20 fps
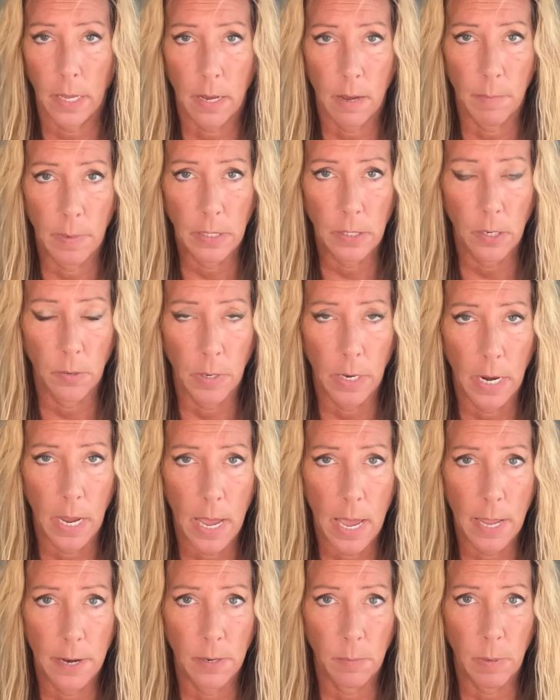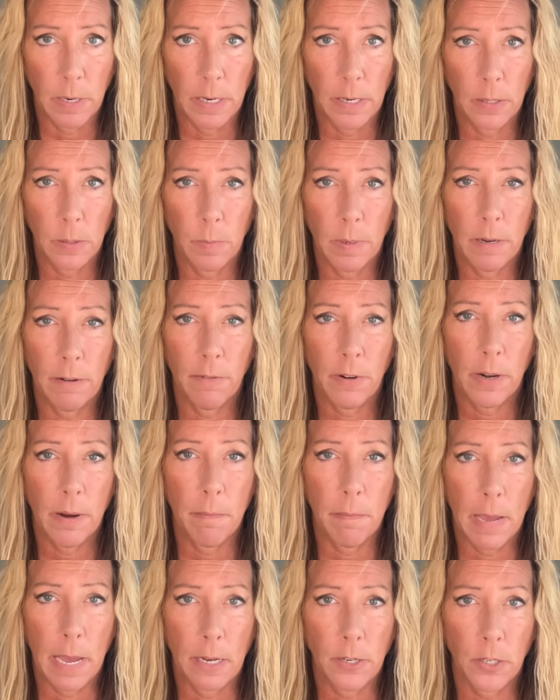coming to an end, but it has been a very
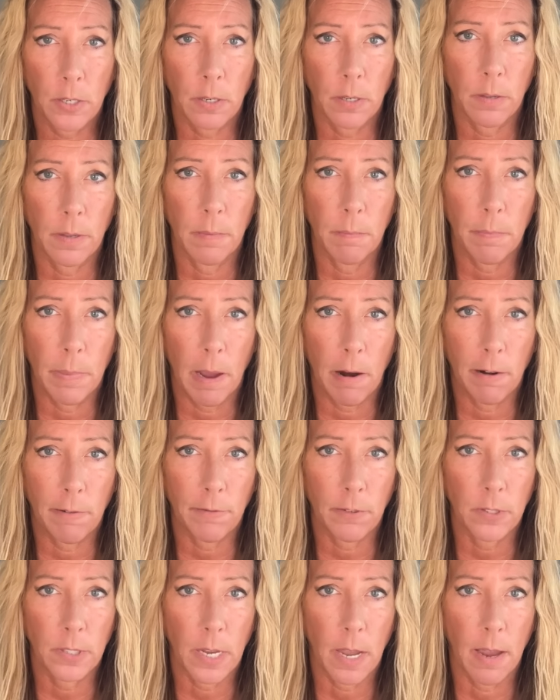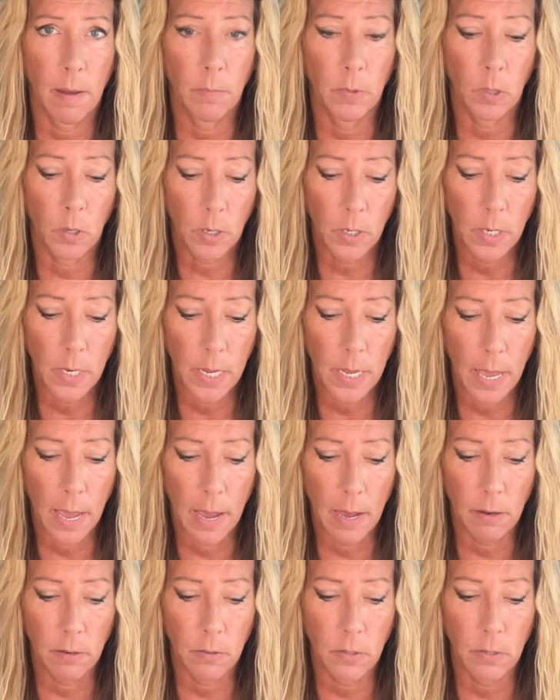magical and powerful time learning
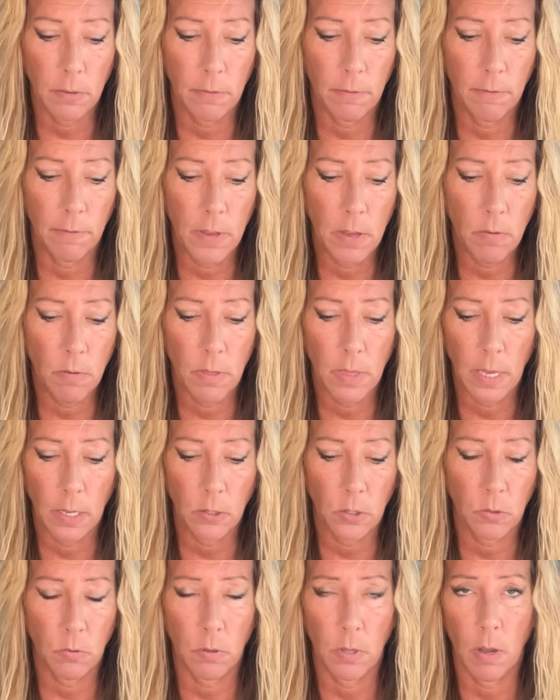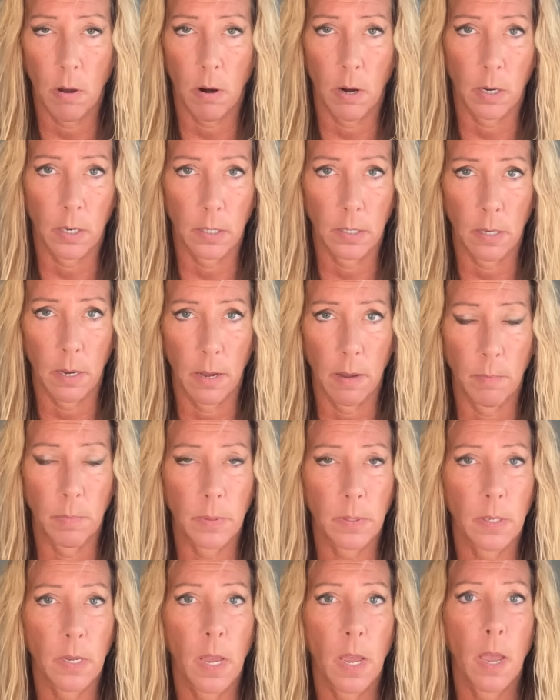how to view things through the
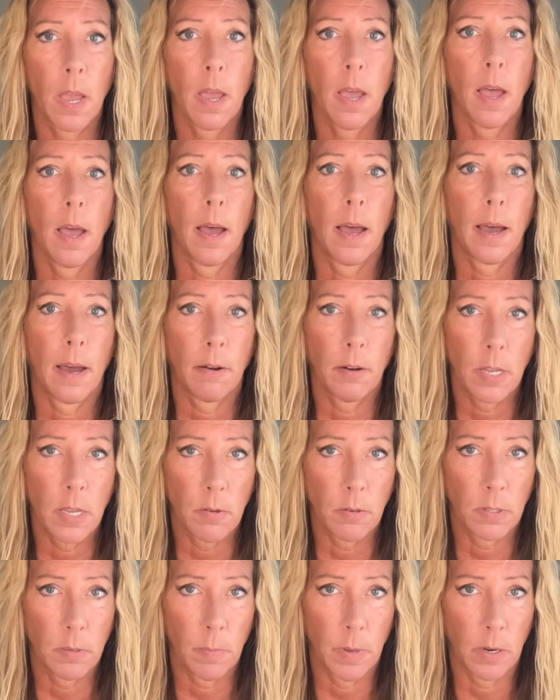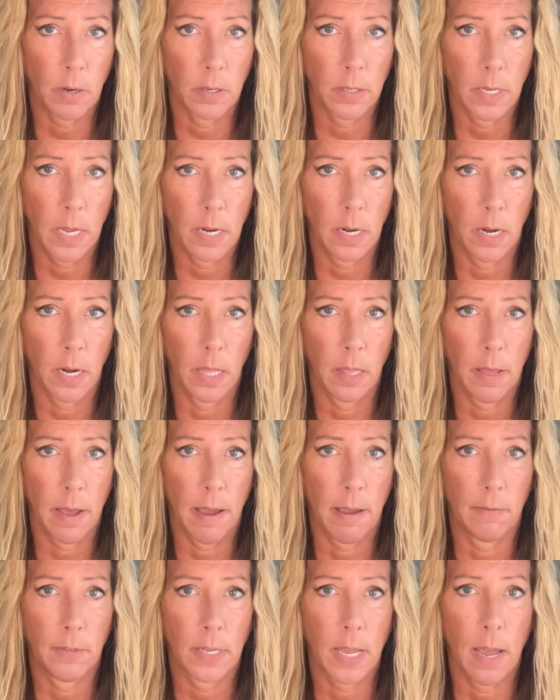archetypes, how to use them in our day-to-day
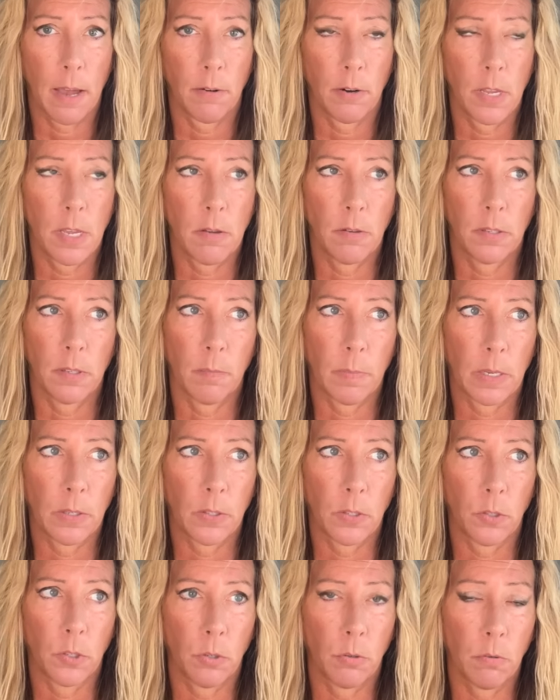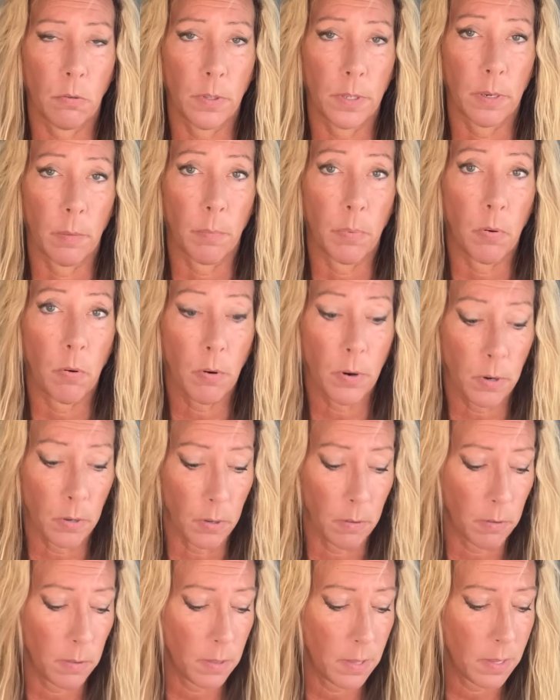lives, how to use them as a tool and a
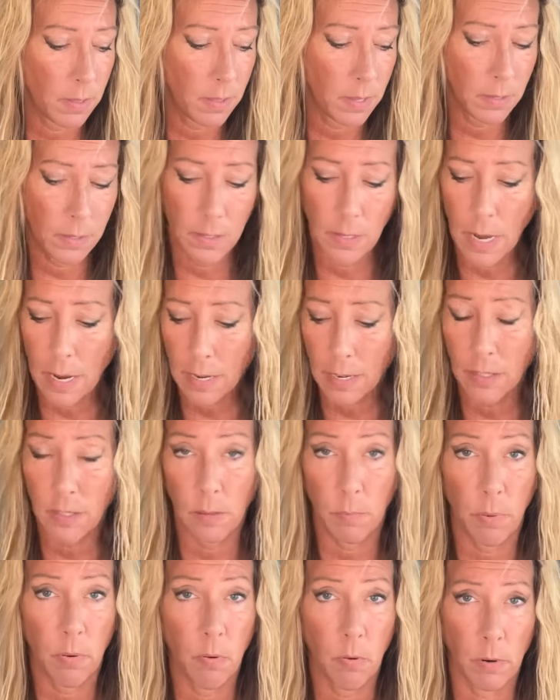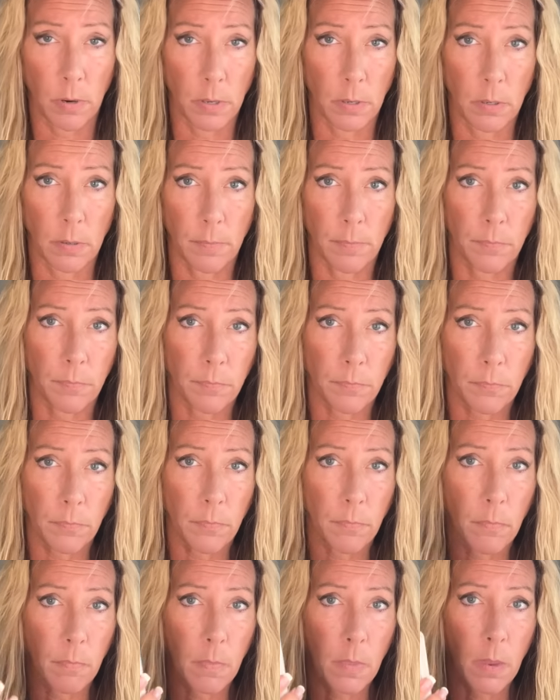portal. This deck is a portal,
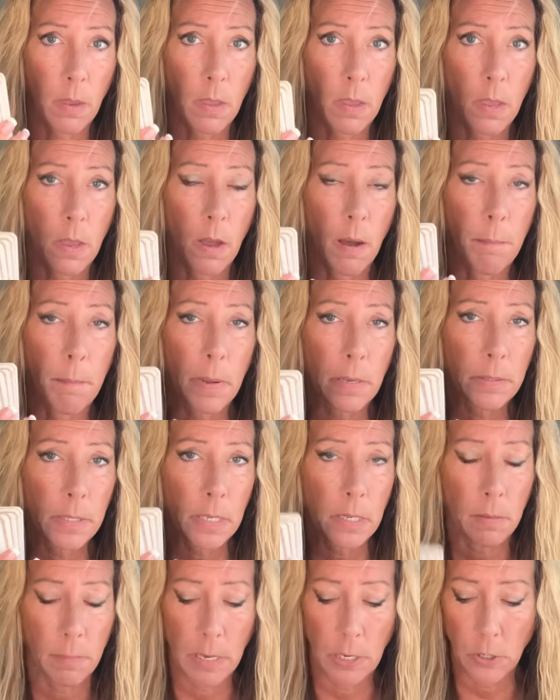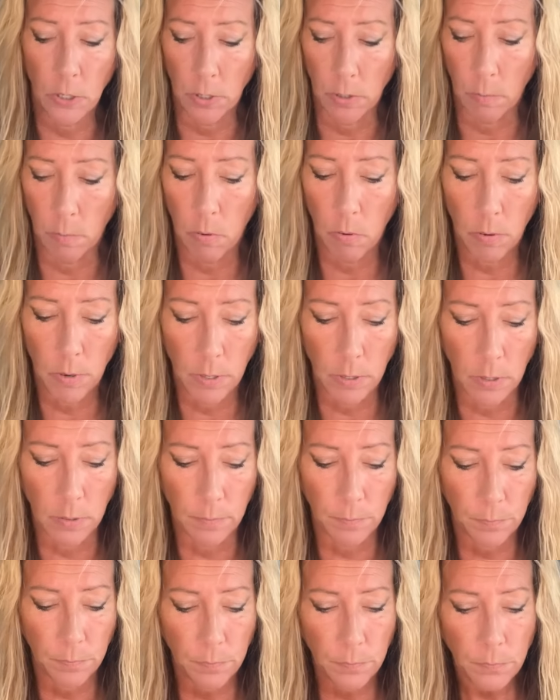a multi-dimensional
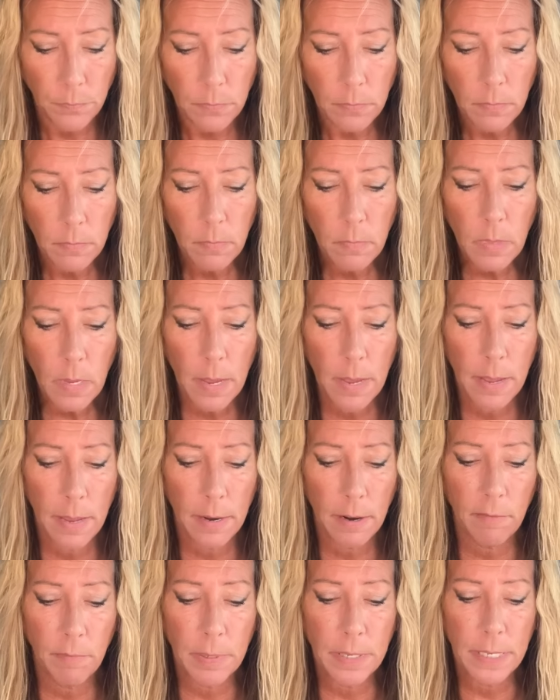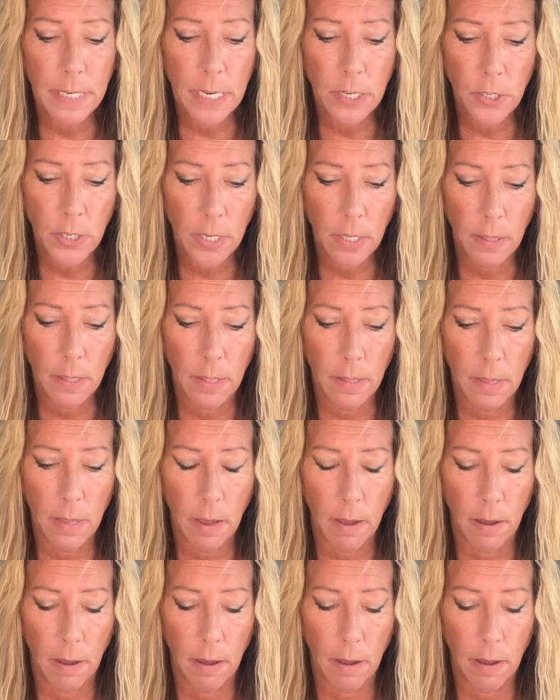portal. And I've been teaching